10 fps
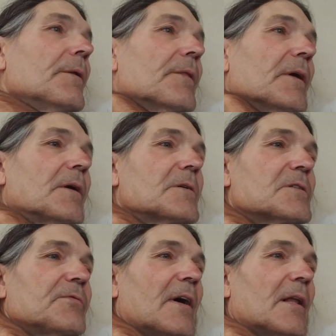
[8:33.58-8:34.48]
things,
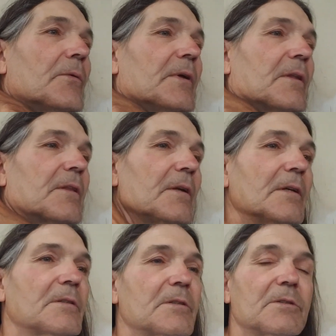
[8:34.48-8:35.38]
following
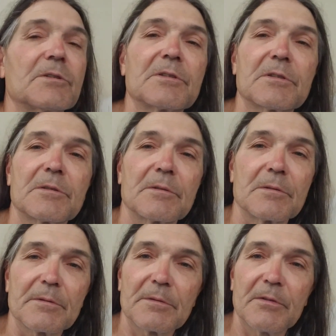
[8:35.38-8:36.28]
things, and just
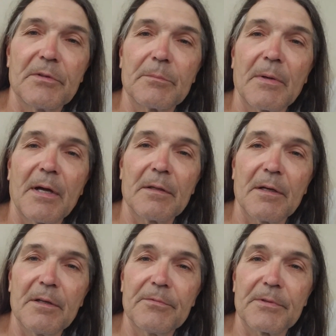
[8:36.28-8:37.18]
living my
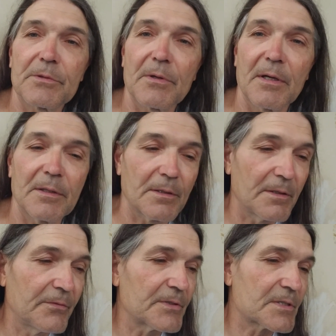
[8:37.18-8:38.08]
life and trying to
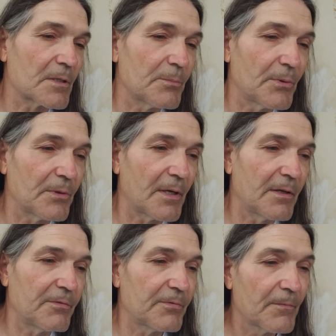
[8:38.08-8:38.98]
live a simple
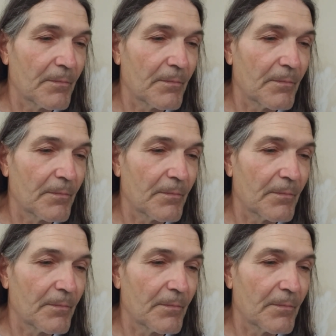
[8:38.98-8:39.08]
life.